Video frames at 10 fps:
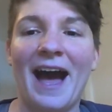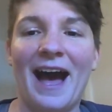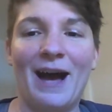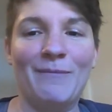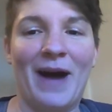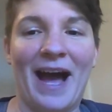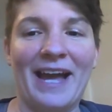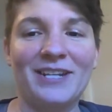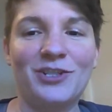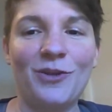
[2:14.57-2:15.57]
um,
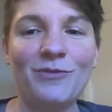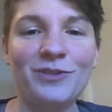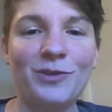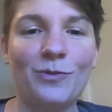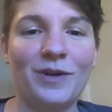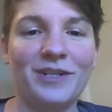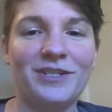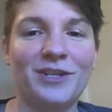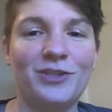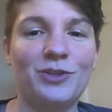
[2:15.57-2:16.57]
I chose the
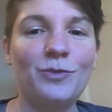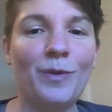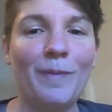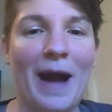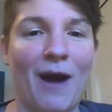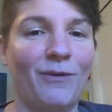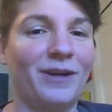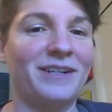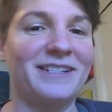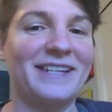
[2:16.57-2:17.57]
words
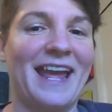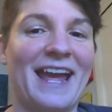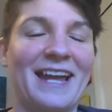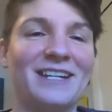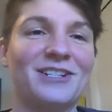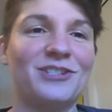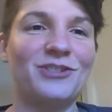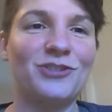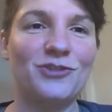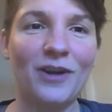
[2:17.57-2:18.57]
superpowers and
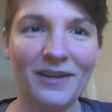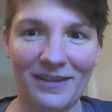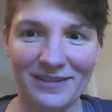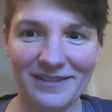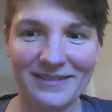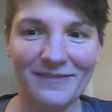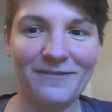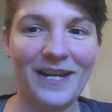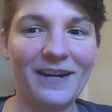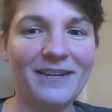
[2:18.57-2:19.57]
struggles
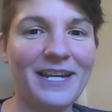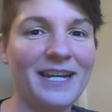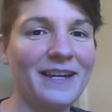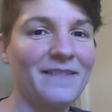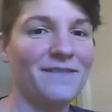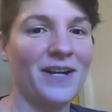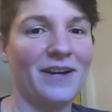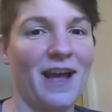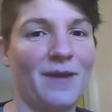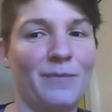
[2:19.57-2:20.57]
very,
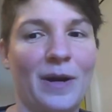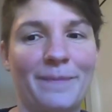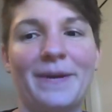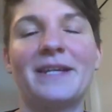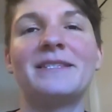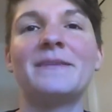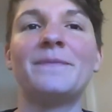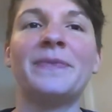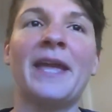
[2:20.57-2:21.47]
very on purpose.